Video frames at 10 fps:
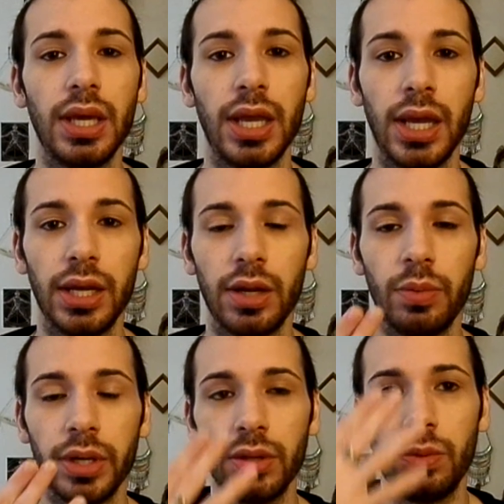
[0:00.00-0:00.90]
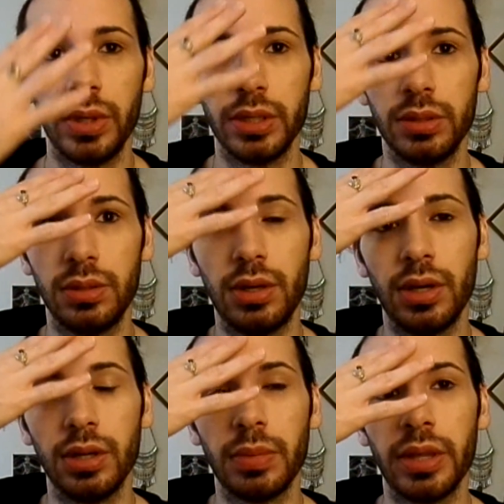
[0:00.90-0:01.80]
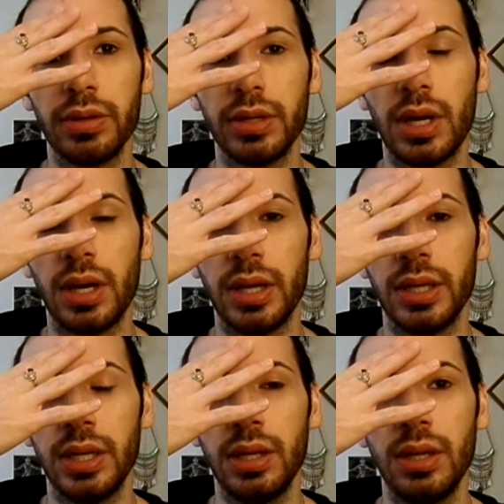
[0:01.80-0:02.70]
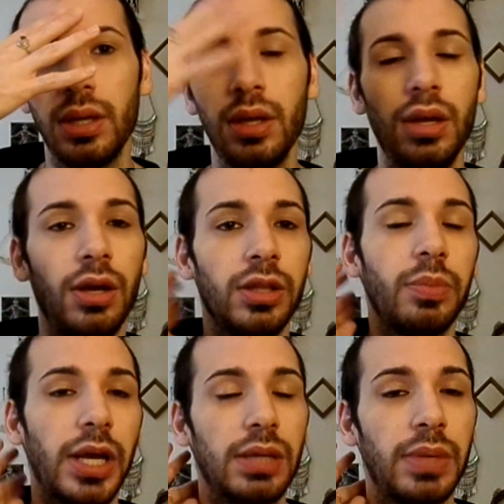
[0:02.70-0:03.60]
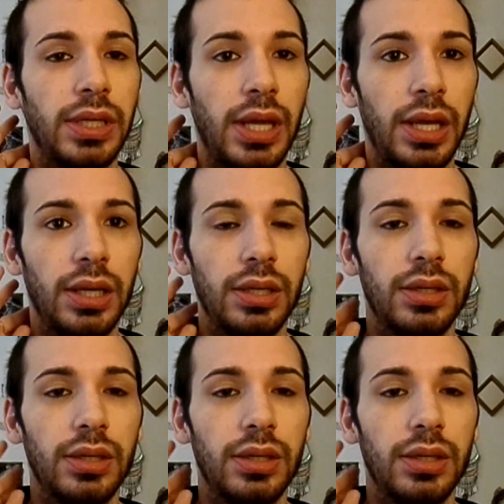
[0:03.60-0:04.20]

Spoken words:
And I wear the oil on my third eye, on the back of my neck.